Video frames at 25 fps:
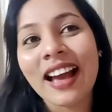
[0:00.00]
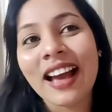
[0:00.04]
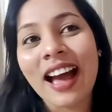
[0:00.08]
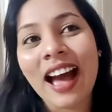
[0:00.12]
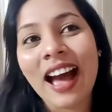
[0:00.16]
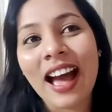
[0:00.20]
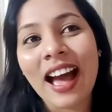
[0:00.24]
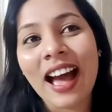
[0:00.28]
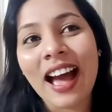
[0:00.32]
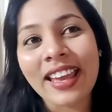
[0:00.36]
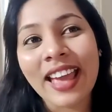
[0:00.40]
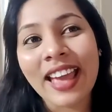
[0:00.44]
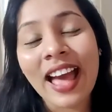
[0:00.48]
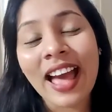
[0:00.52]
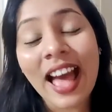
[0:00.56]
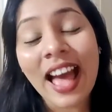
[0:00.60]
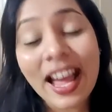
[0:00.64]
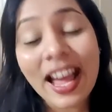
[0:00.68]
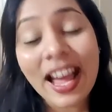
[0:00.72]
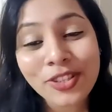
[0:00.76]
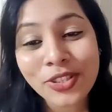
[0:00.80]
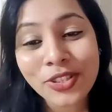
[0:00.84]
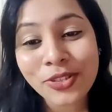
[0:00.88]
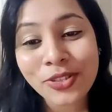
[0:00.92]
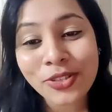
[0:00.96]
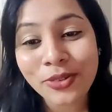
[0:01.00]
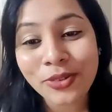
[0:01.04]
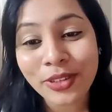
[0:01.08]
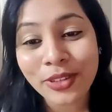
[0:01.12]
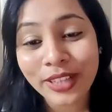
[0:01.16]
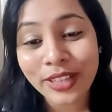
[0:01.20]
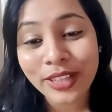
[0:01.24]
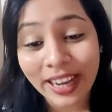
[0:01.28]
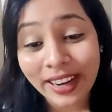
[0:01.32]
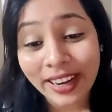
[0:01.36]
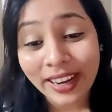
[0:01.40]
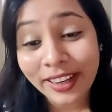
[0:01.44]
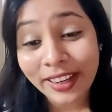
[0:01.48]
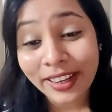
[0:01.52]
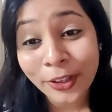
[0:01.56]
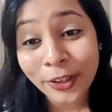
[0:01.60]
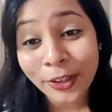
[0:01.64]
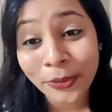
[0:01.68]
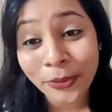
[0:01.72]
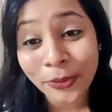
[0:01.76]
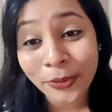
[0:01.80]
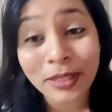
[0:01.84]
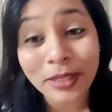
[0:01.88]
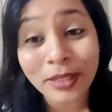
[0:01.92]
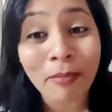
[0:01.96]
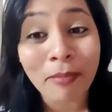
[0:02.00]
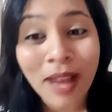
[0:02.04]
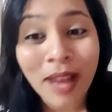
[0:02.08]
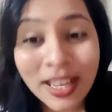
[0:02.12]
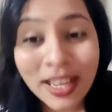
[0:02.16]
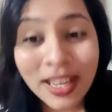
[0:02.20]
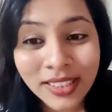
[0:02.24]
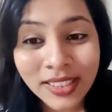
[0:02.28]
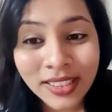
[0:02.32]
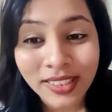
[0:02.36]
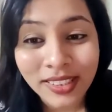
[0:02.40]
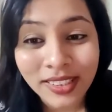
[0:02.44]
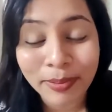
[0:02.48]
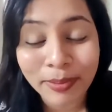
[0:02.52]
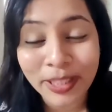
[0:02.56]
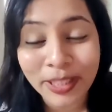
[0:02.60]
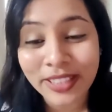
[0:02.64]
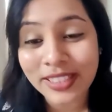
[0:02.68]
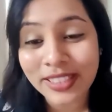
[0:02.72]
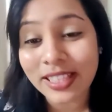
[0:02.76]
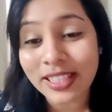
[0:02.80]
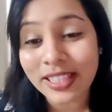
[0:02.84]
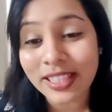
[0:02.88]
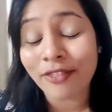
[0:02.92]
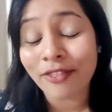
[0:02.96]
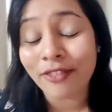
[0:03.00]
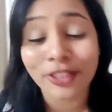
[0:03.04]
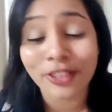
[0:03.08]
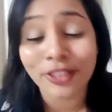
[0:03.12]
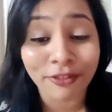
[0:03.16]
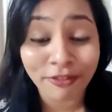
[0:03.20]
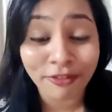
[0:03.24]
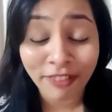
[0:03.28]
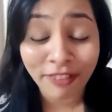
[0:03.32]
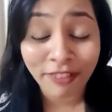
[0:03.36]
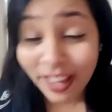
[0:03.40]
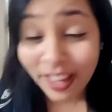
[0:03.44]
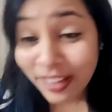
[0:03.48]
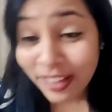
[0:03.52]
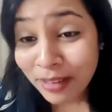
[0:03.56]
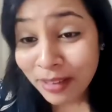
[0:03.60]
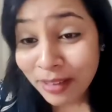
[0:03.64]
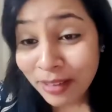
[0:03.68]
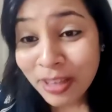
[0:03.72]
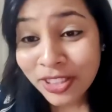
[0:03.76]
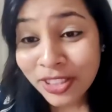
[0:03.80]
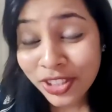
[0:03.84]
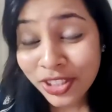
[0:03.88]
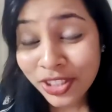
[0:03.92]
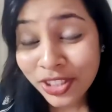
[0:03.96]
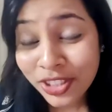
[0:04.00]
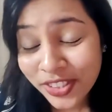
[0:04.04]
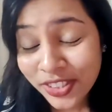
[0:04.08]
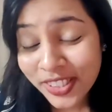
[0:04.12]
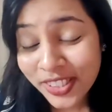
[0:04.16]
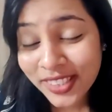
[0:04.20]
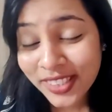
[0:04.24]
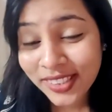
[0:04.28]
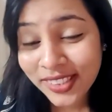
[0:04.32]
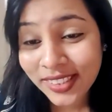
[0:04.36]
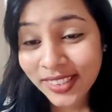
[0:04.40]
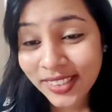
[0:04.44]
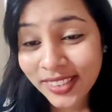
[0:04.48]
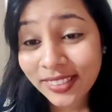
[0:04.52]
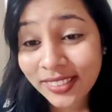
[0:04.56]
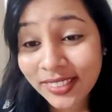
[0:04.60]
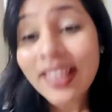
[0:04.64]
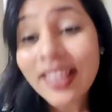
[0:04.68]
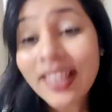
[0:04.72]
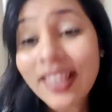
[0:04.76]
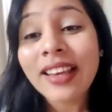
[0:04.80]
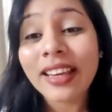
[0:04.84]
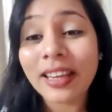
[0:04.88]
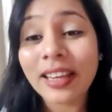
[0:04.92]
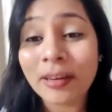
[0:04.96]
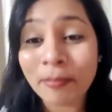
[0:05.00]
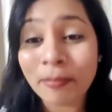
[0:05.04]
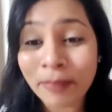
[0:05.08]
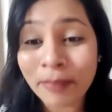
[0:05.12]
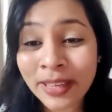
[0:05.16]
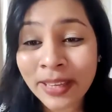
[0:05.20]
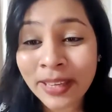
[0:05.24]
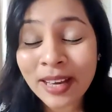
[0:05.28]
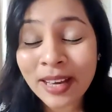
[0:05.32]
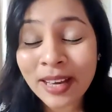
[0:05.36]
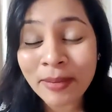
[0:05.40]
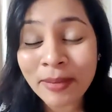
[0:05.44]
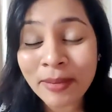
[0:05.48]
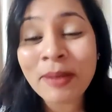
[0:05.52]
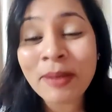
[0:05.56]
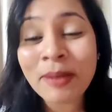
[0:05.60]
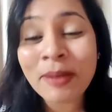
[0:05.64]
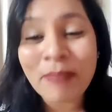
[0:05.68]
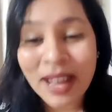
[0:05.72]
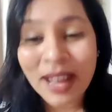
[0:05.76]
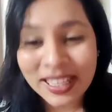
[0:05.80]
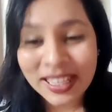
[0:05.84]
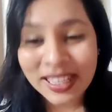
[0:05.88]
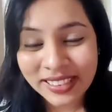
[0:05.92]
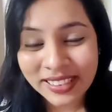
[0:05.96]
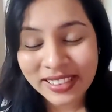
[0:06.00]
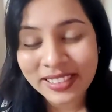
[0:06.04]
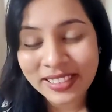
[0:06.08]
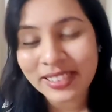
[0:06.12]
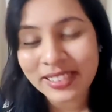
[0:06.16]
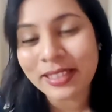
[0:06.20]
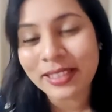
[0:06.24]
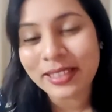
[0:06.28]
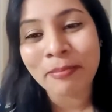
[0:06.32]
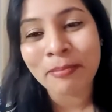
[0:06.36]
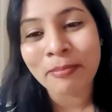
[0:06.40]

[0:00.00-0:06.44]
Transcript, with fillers: I had to get into the masters because I was very much interested in becoming masters in